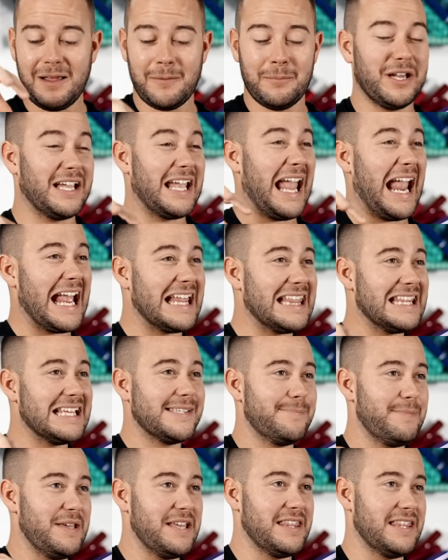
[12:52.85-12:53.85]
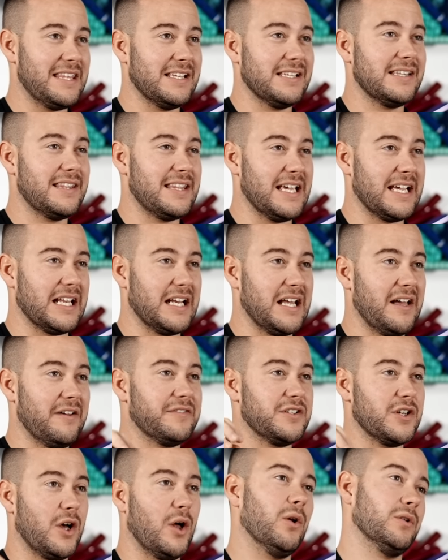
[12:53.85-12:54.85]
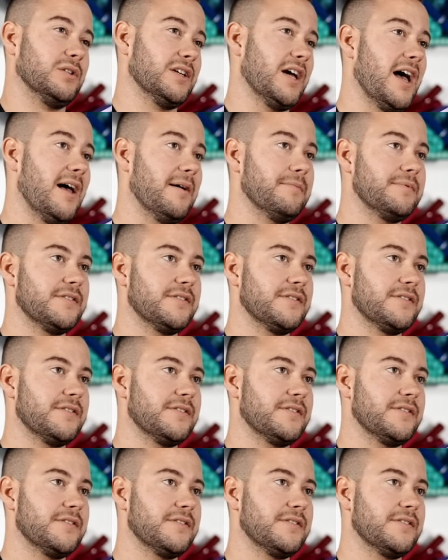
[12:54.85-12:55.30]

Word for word: but can this be th thick enough to hold up.